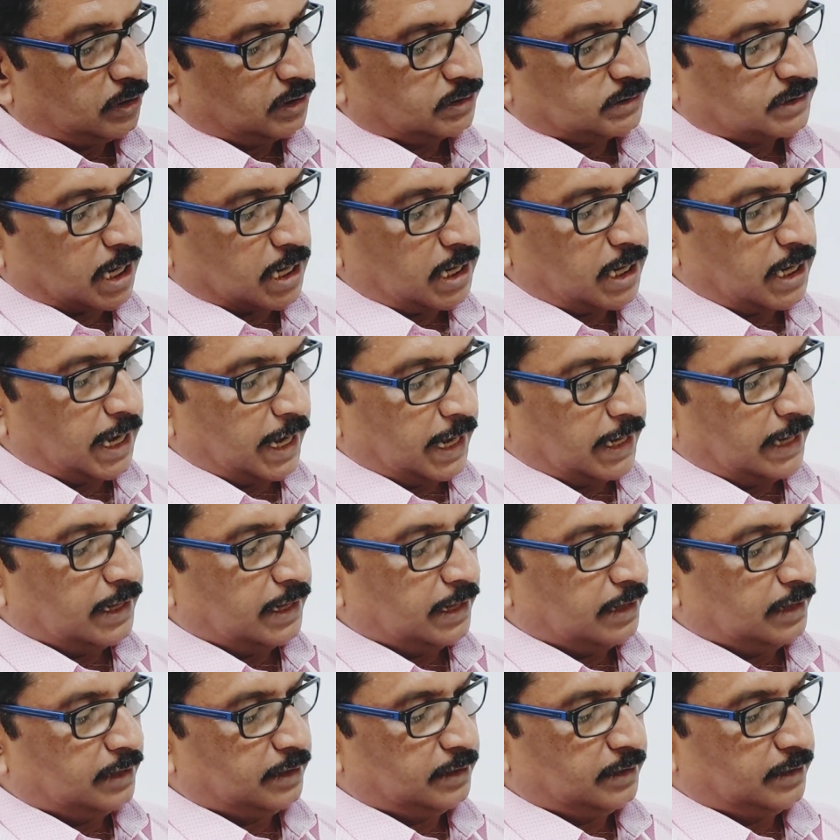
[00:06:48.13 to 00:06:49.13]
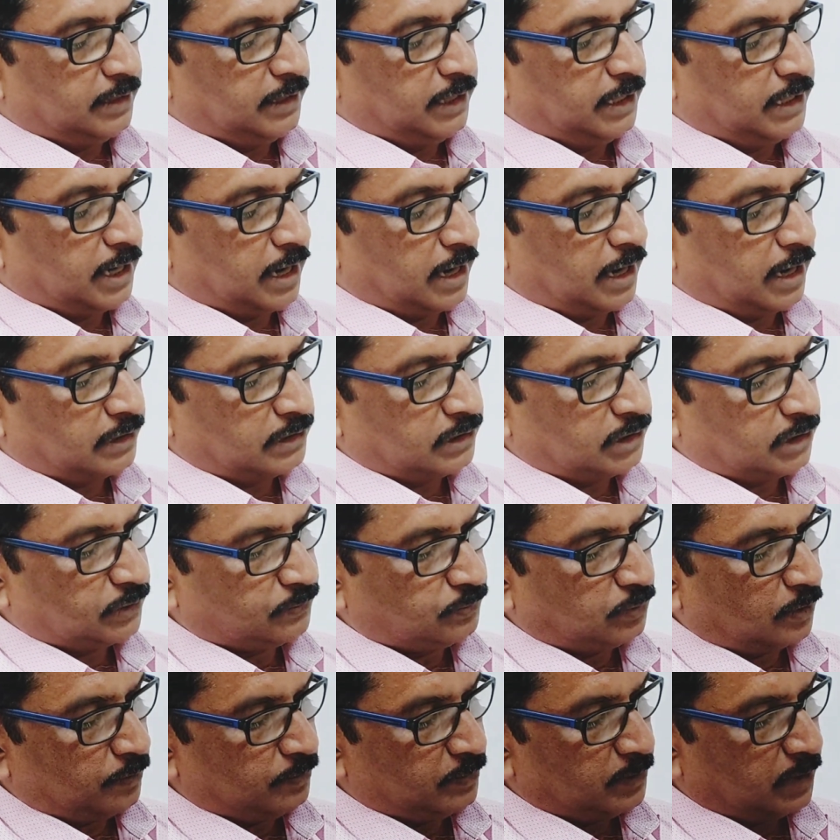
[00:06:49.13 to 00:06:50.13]
sternal angle, it
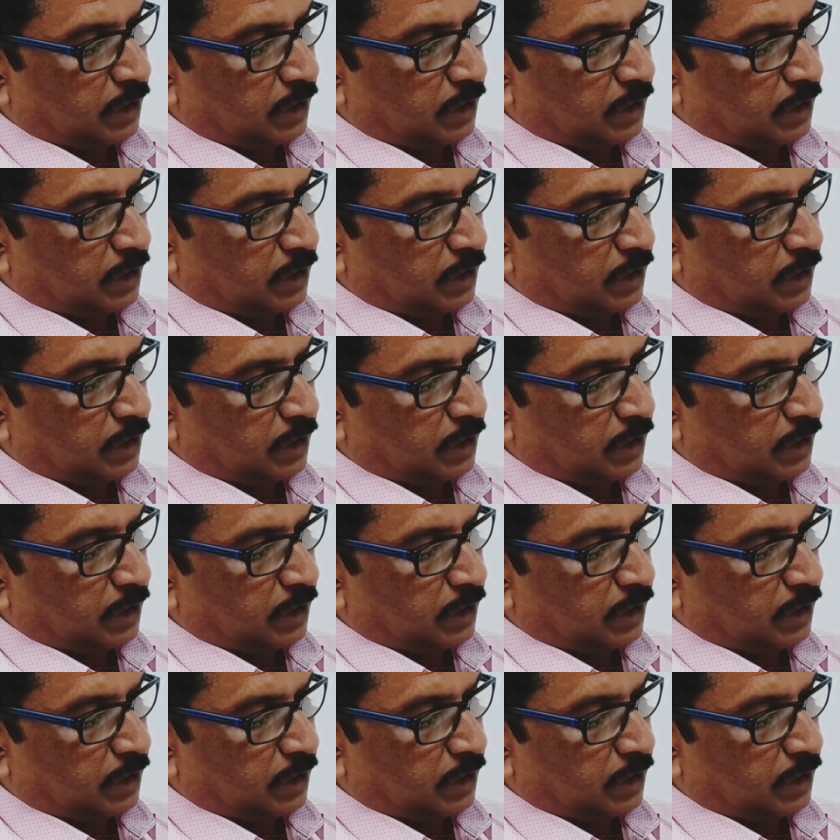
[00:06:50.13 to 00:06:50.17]
arches from